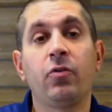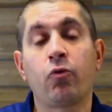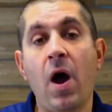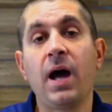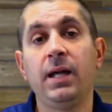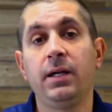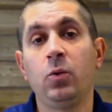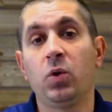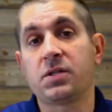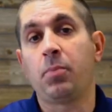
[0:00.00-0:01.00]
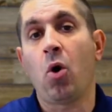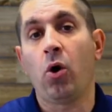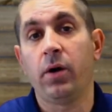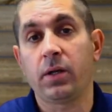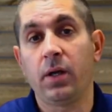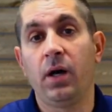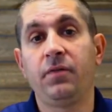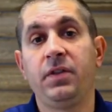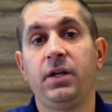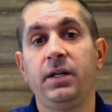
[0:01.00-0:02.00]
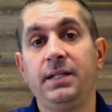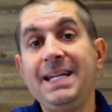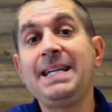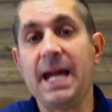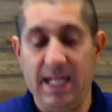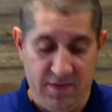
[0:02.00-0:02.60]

Ryan was a part of the D-Day